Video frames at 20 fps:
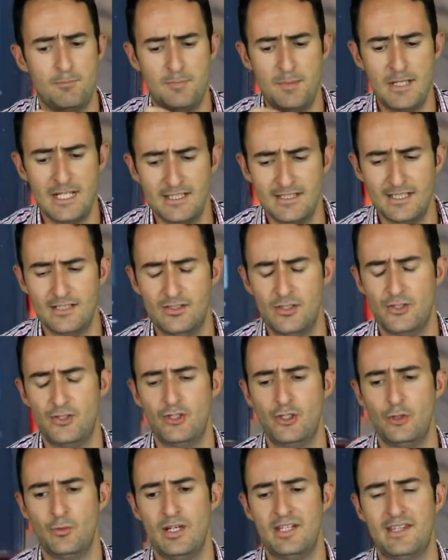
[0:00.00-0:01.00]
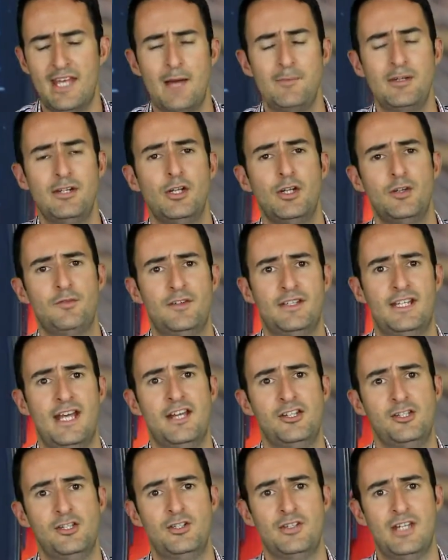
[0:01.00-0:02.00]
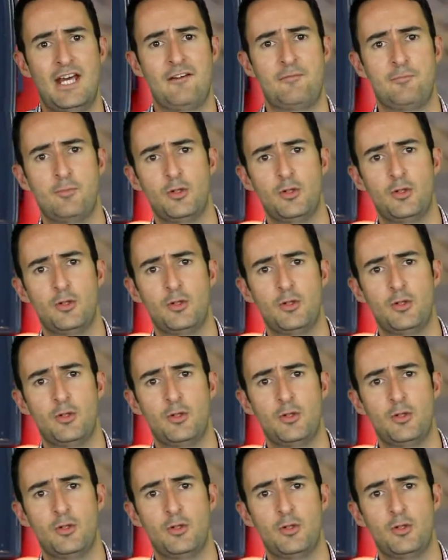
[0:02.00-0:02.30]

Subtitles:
big thing to do with how many notifications you have